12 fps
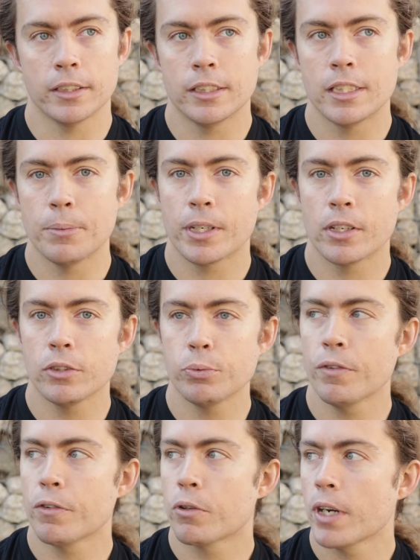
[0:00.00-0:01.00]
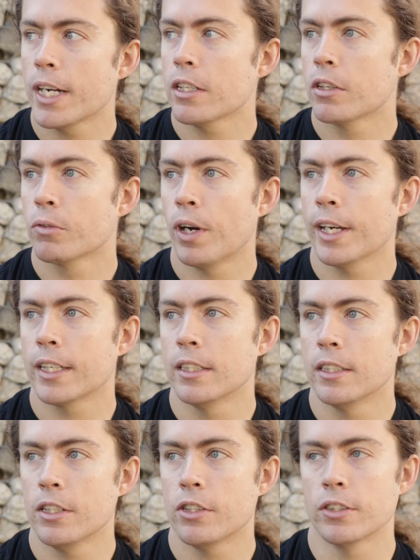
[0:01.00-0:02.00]
is that because we've created the right
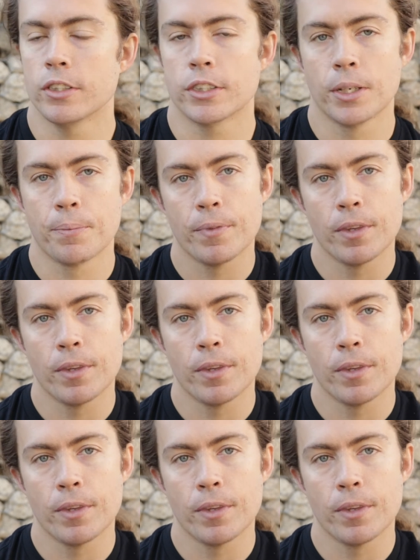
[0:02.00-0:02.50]
conditions,